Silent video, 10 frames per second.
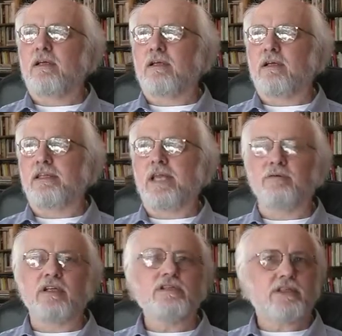And they
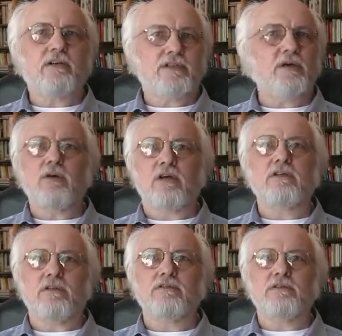would consult the
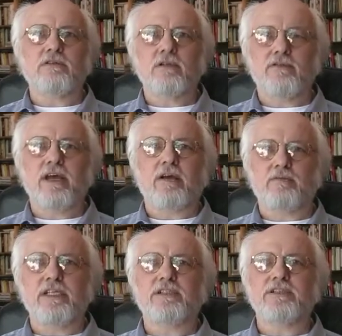oracles of that
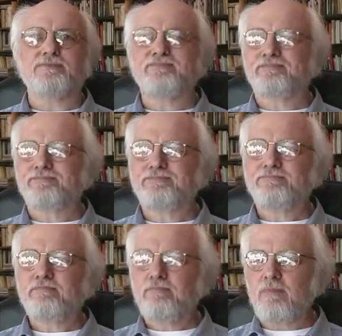region
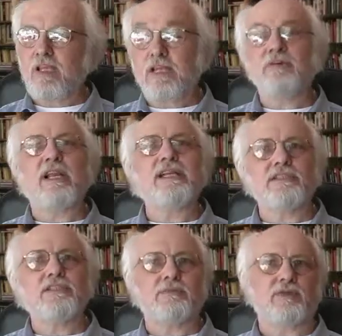in
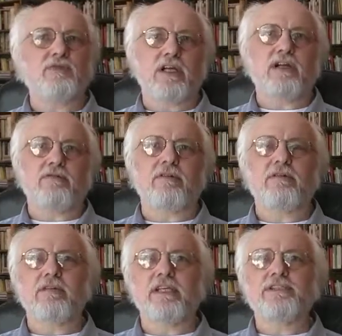relationship to
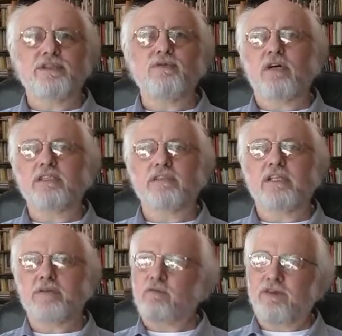whatever the issue was that
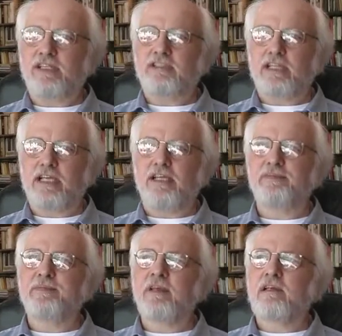they were
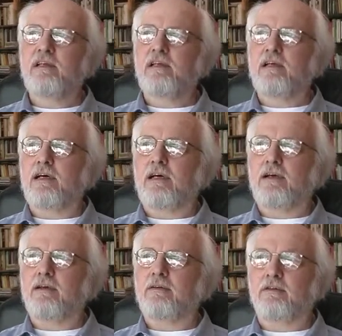investigating,
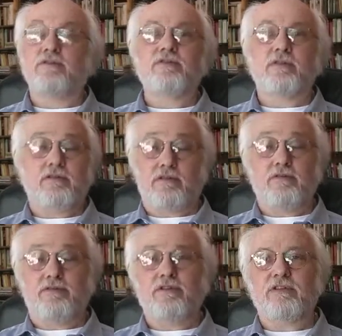
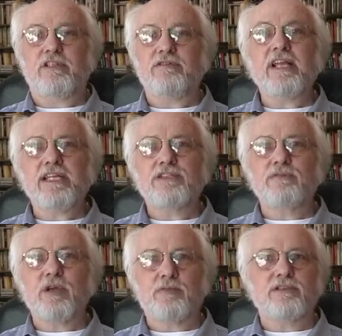for
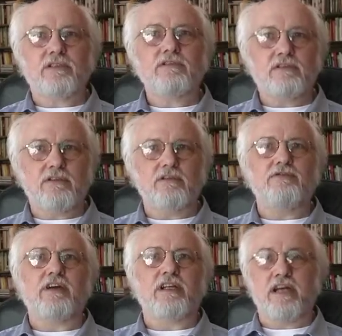divination purposes, to
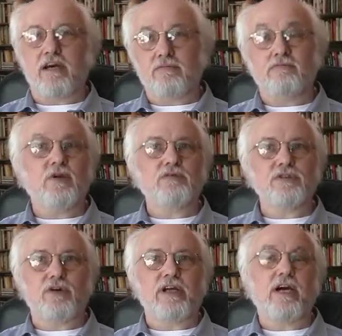find out what
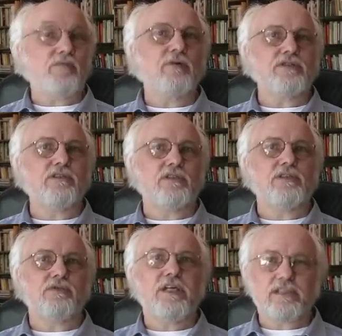was going on, what was the
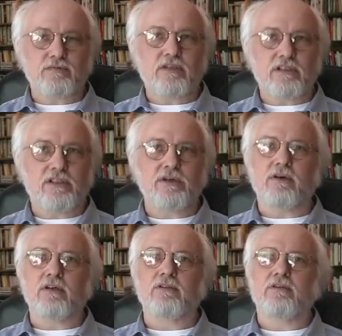situation, what
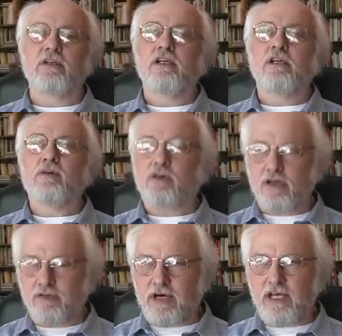
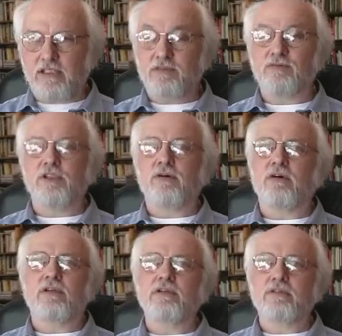advice would the
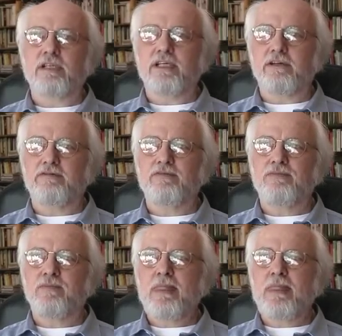oracle give.